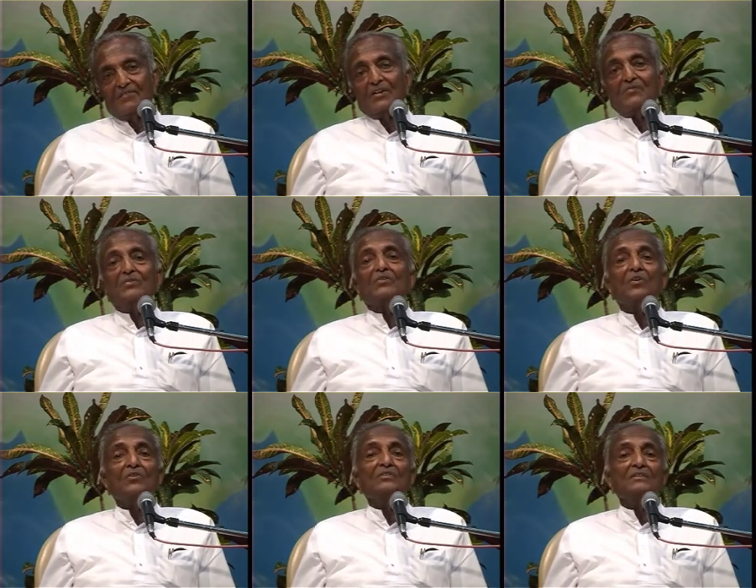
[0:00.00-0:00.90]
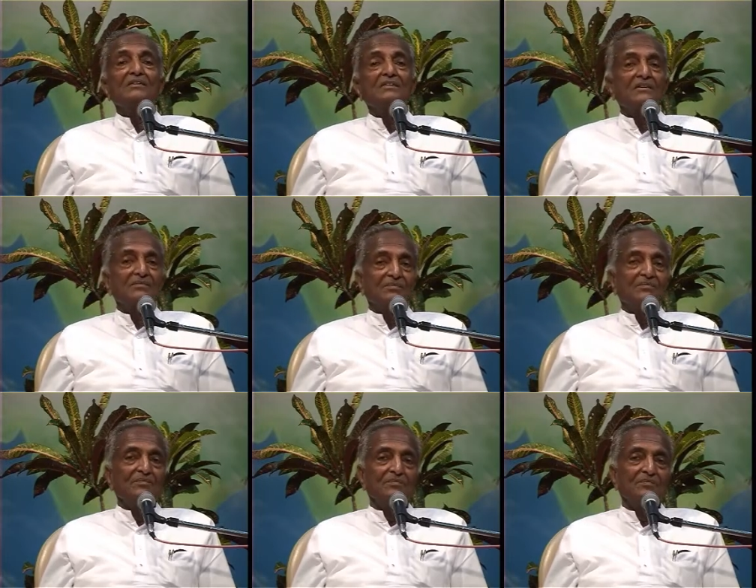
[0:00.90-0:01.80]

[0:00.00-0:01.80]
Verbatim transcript: When we conquer them,